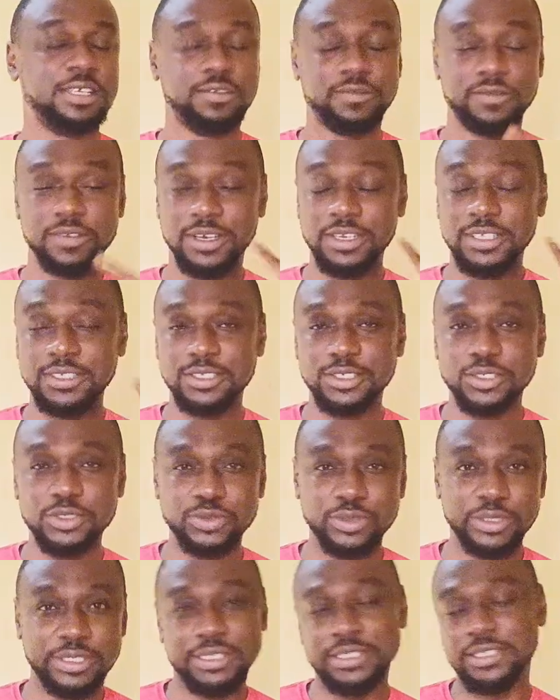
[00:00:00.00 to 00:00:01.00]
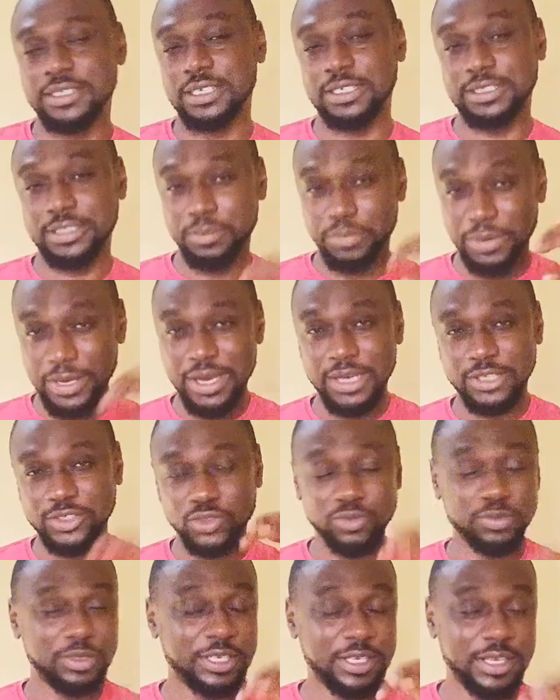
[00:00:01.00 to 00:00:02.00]
If you listen to it, there's a bass
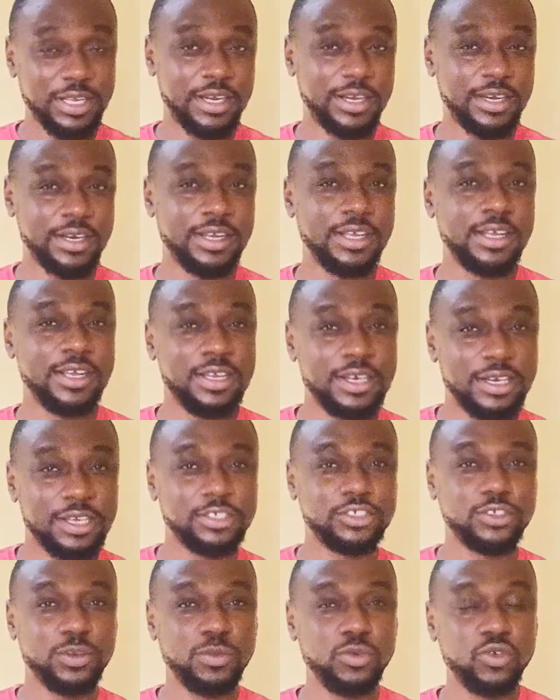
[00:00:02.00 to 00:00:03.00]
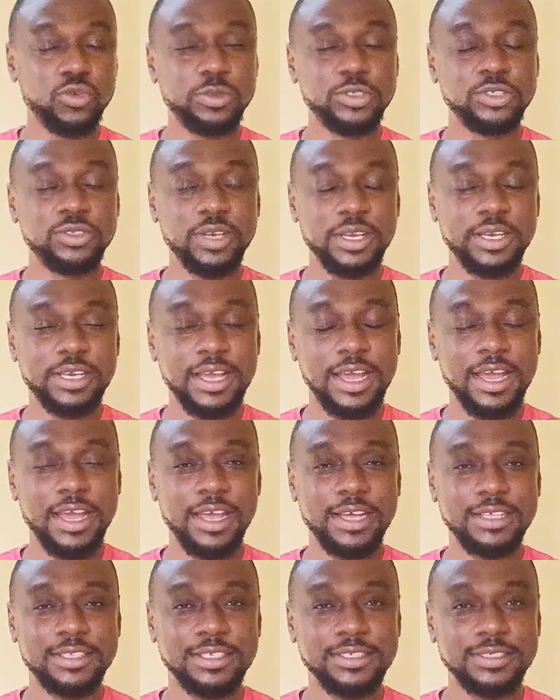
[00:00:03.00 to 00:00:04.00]
you'll be hearing. And some loop is only the hi
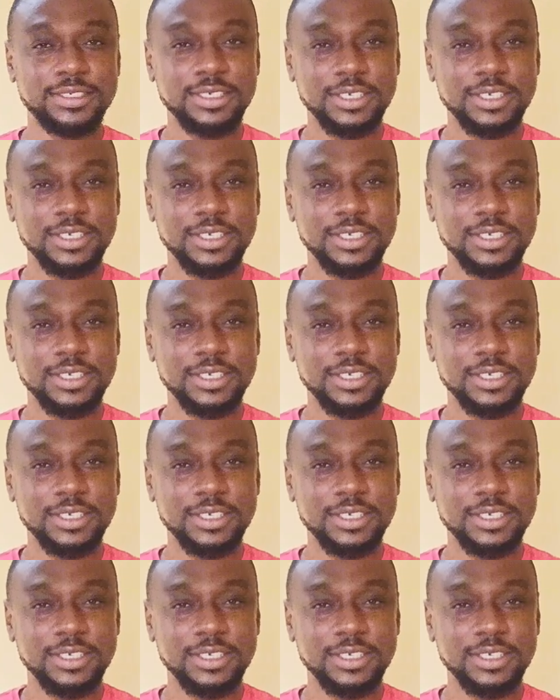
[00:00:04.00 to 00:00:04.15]
hat.